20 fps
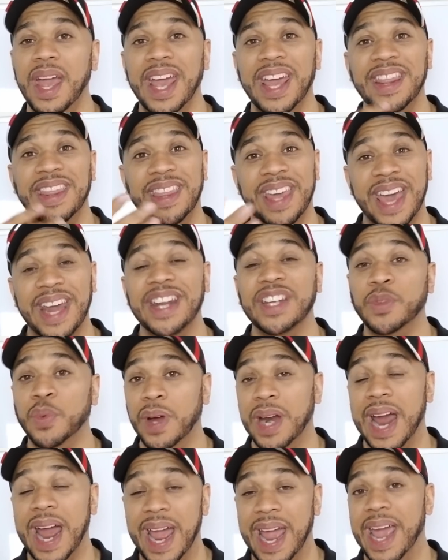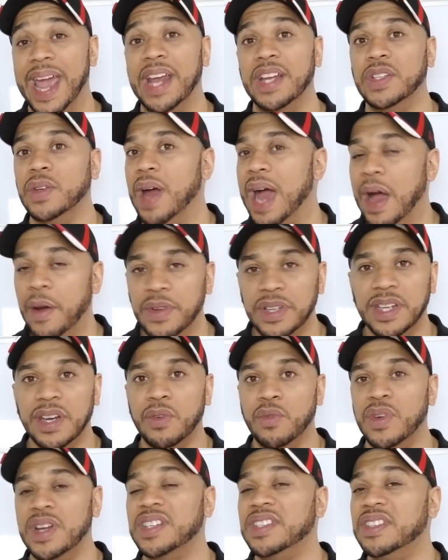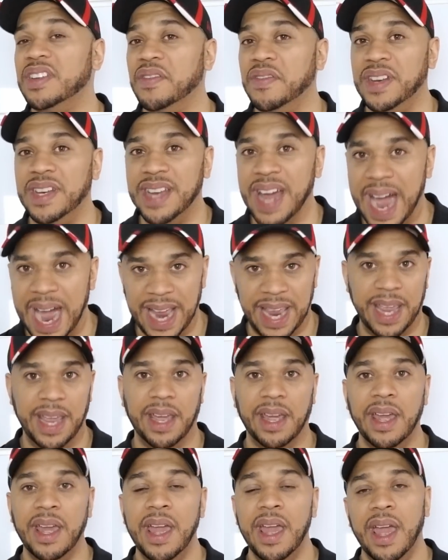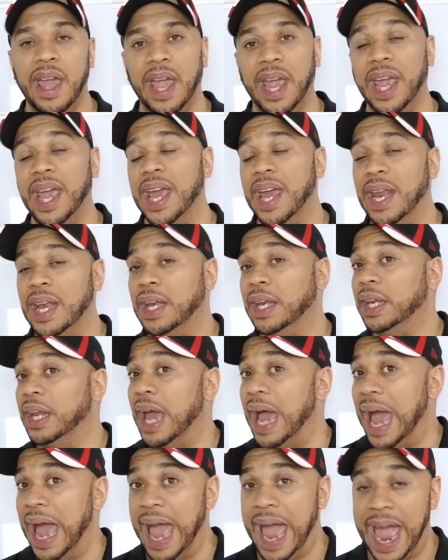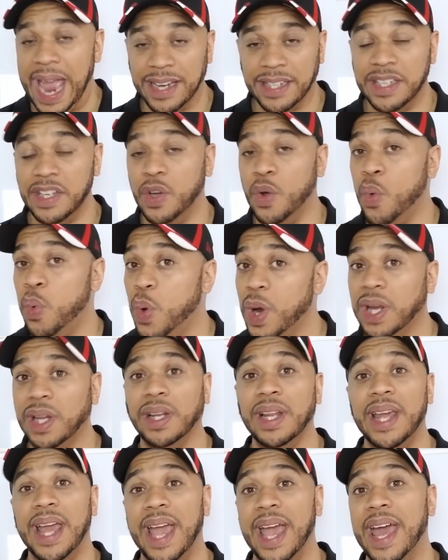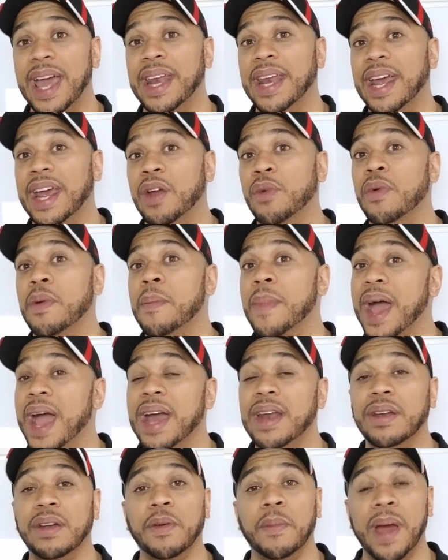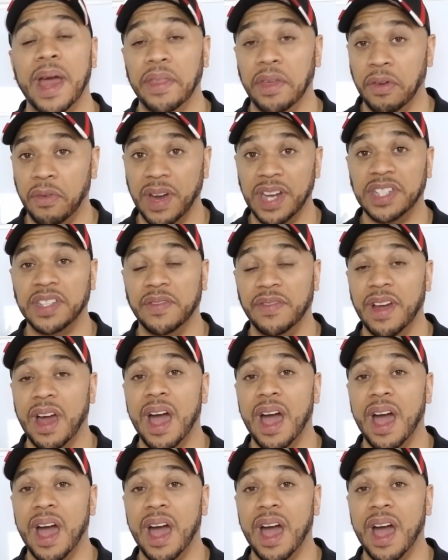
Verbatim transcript: And that is what I had. So I was at risk of dying. And I actually quickly had a reminder by the grace of